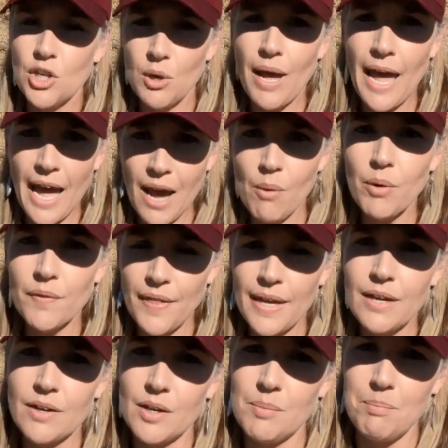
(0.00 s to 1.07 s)
know, how are they
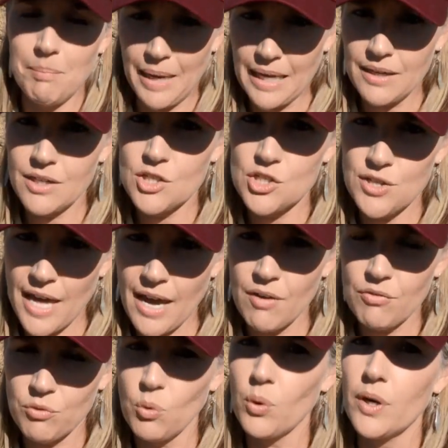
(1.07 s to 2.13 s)
going to manage that
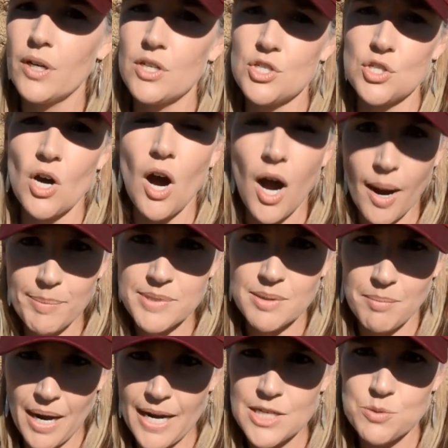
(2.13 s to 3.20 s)
forage to
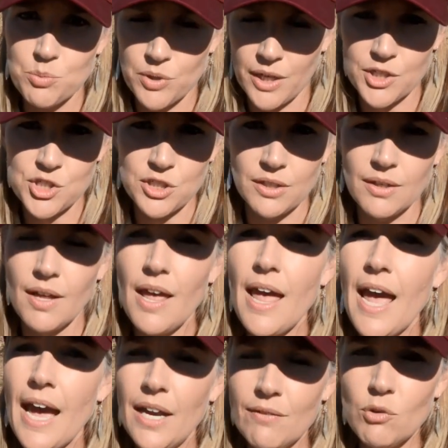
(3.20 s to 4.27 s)
optimize production?
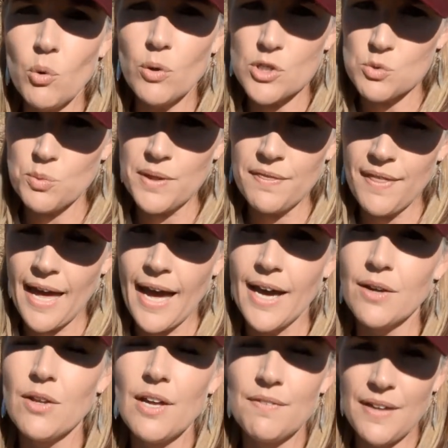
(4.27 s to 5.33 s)
And of course with that,
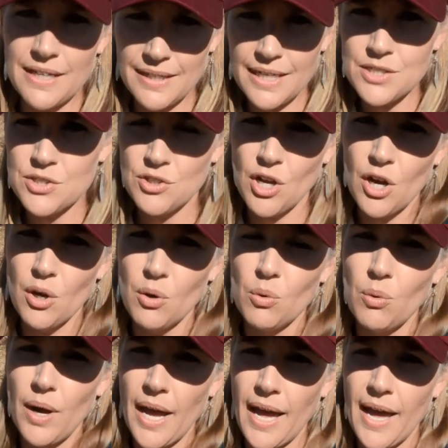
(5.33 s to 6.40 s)
they need to
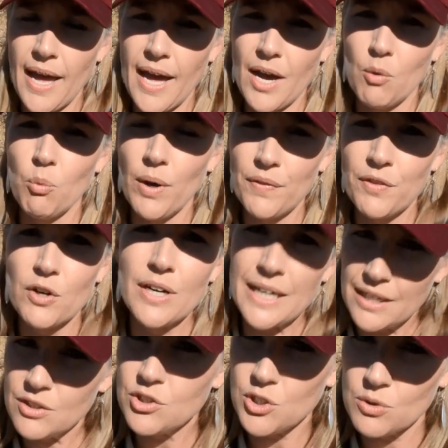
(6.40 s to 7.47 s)
know uh, what their
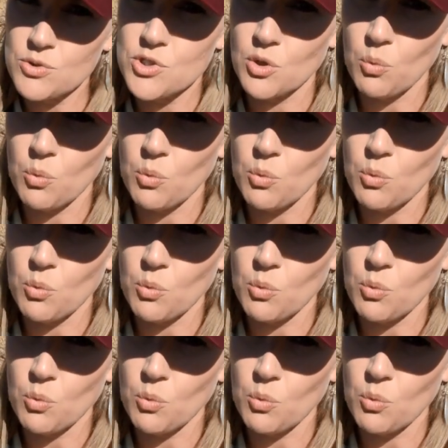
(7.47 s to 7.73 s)
end user